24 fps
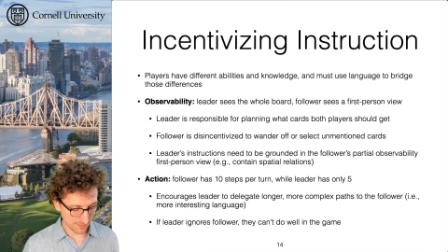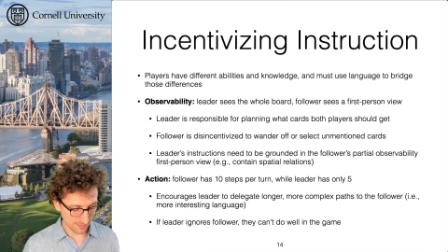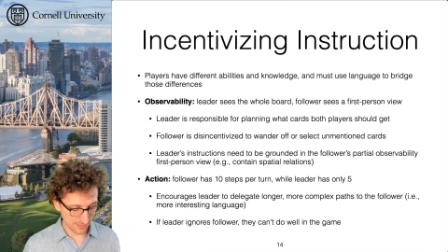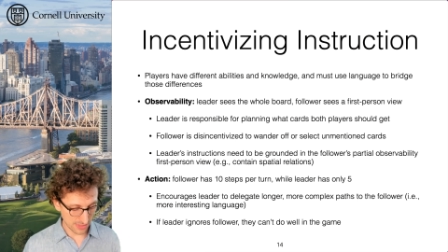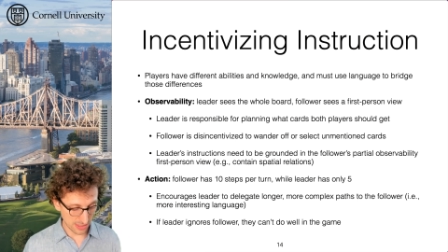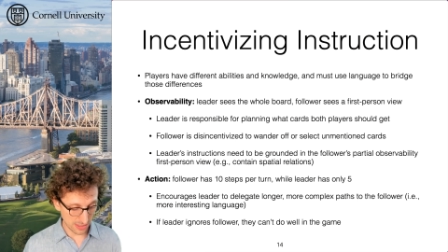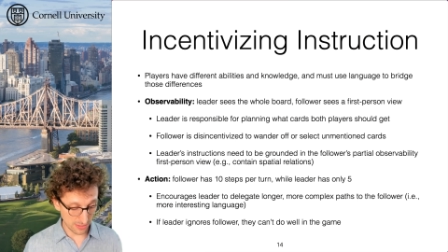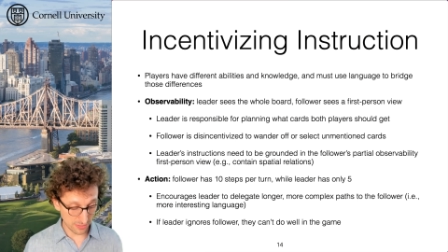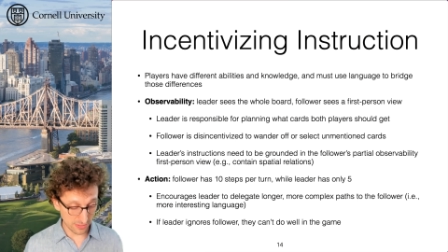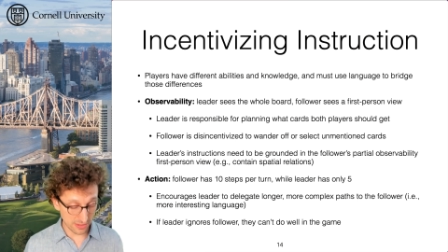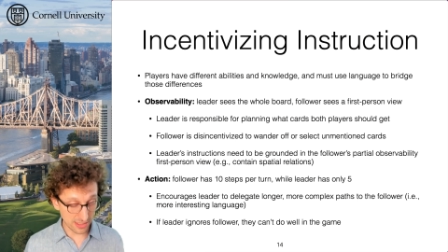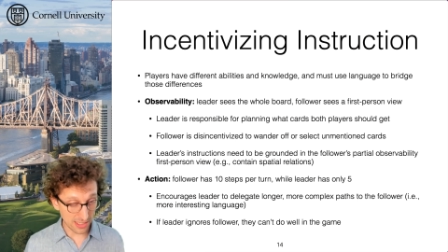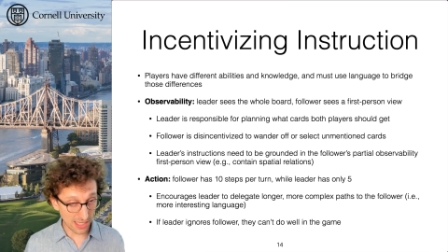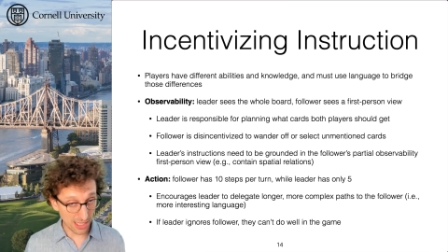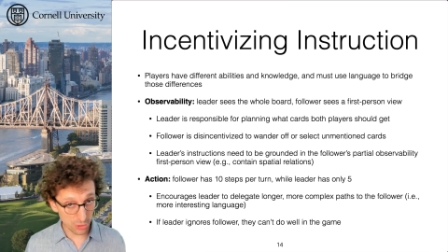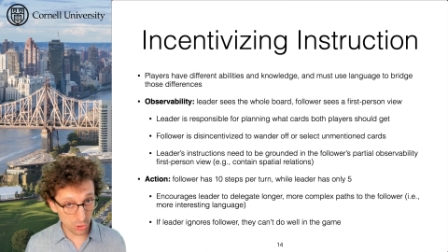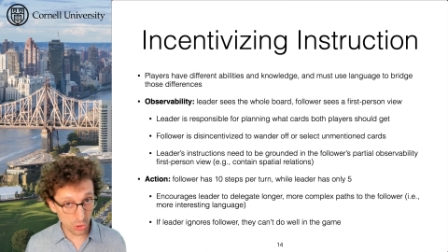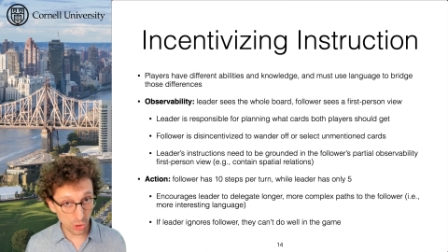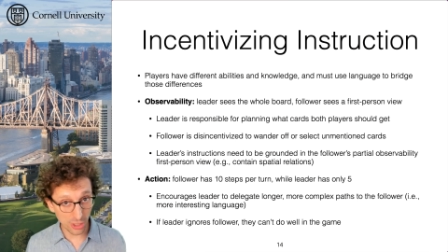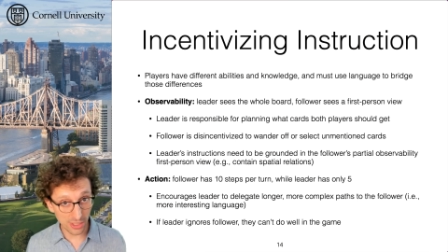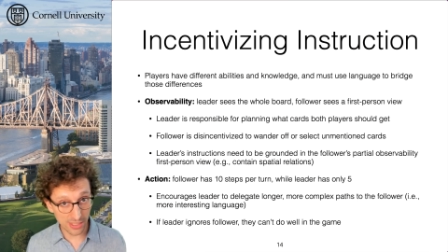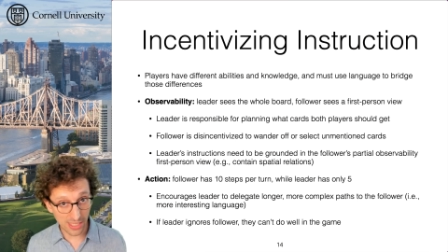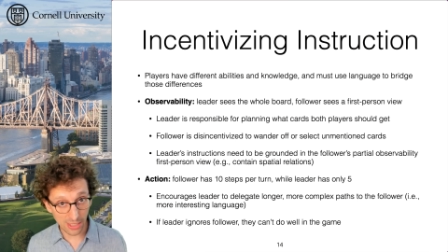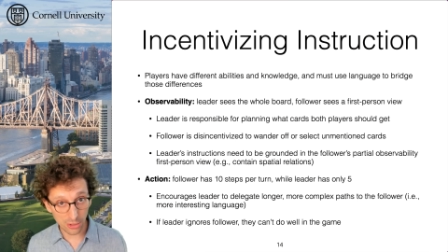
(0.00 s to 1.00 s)
is the
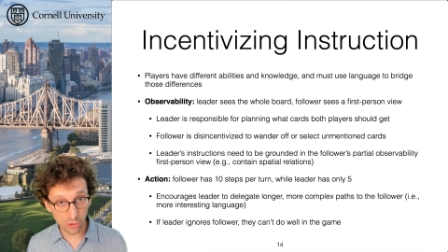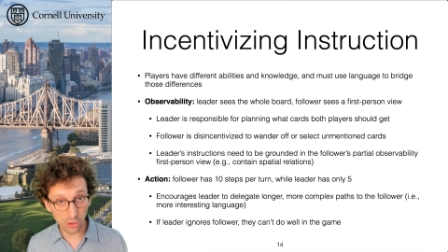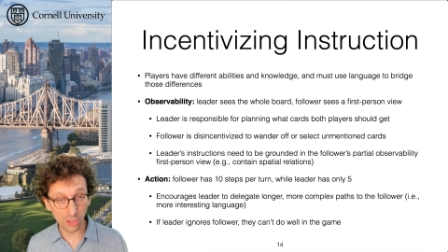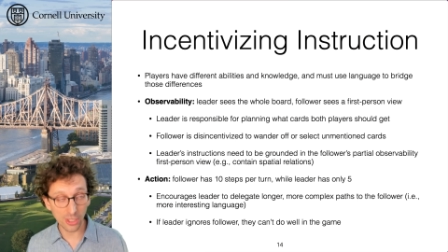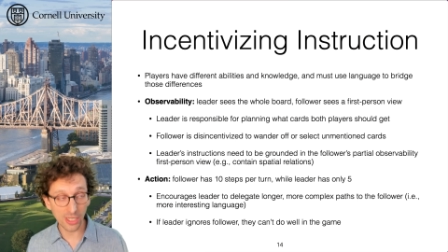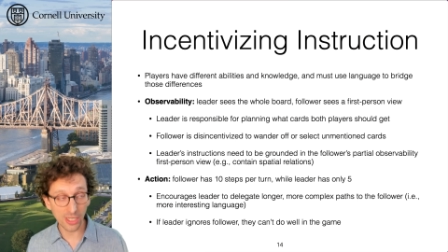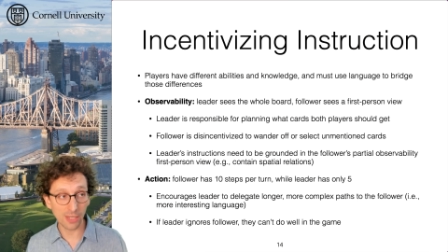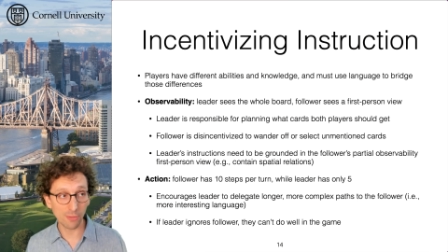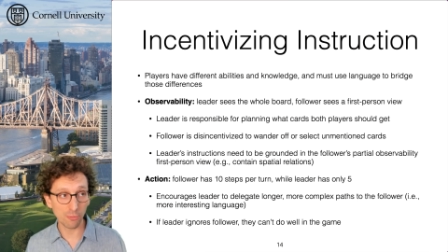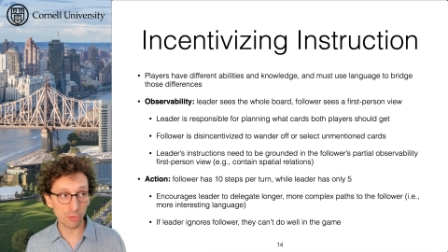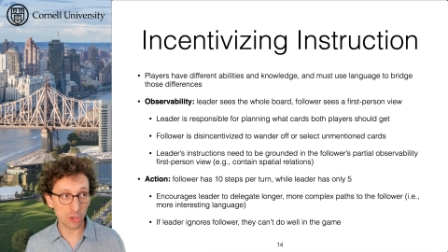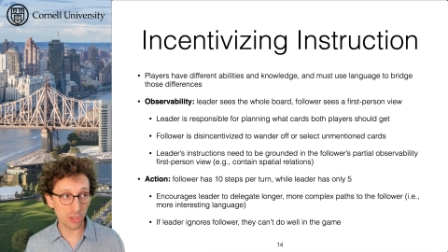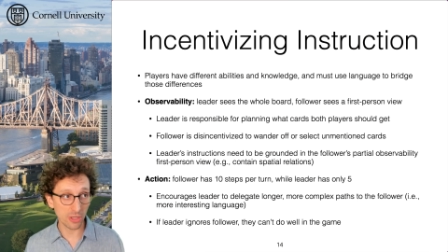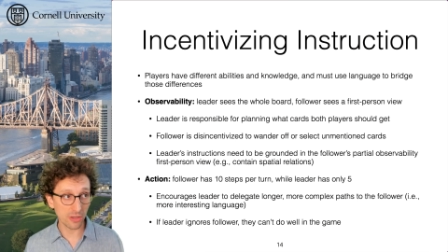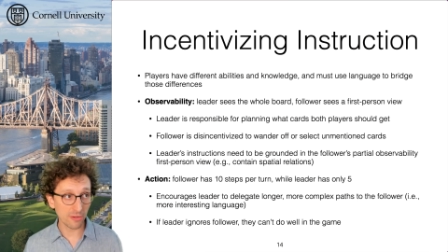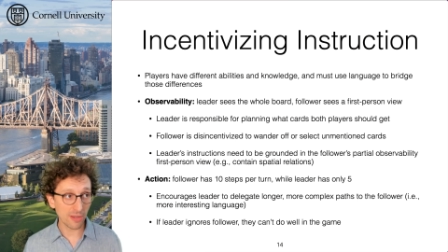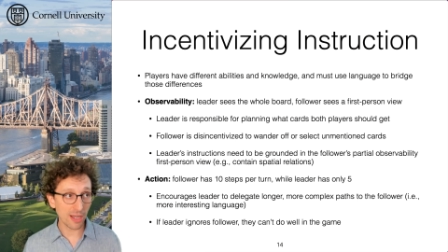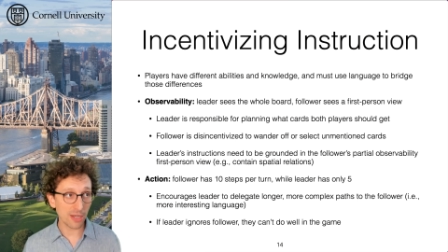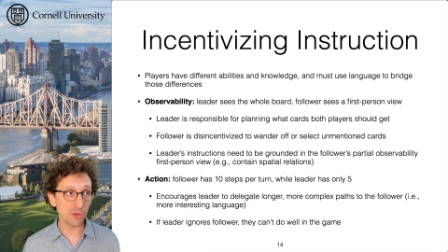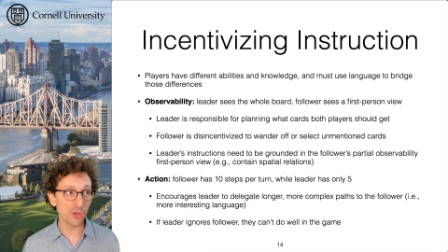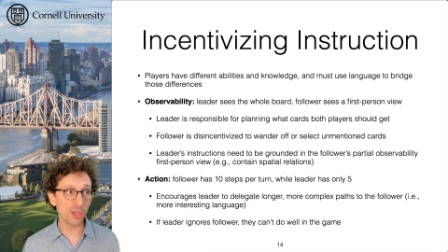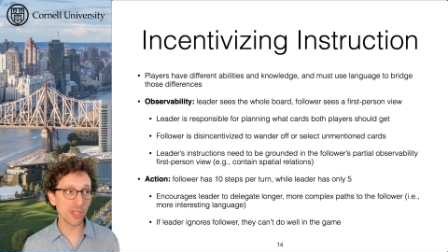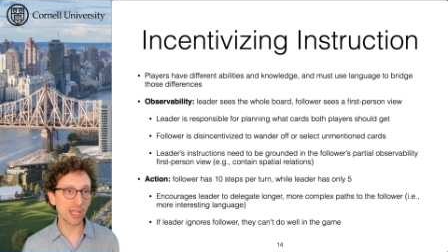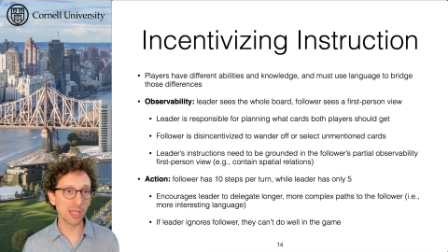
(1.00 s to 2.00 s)
natural language
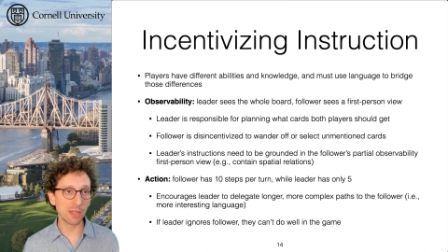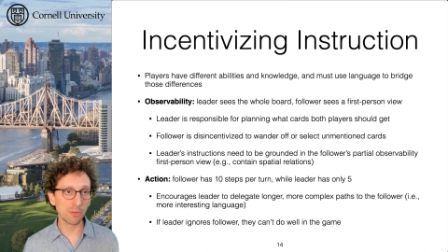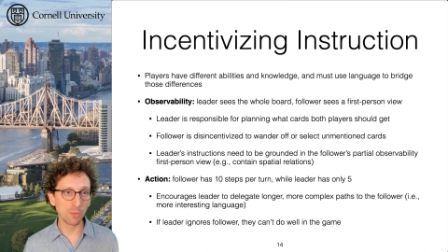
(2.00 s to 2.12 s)
instruction,